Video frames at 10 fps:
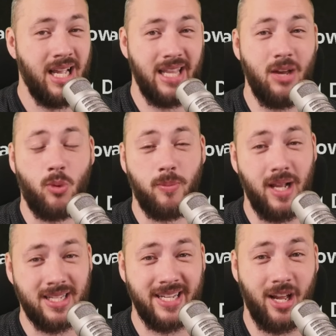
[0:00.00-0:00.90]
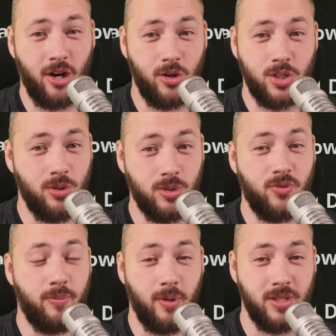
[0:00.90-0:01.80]
then we're blasting out our souls for
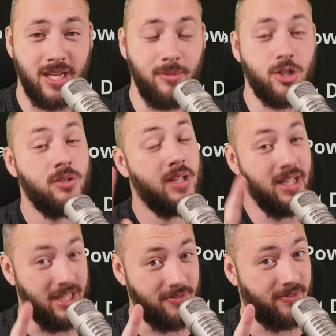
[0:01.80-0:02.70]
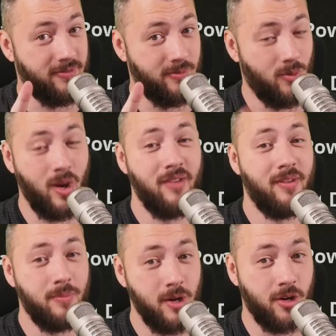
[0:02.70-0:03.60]
bonus damage if we have
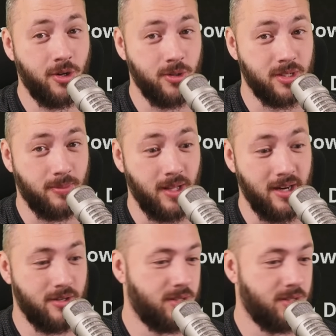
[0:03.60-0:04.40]
Vampiric Curse appliers.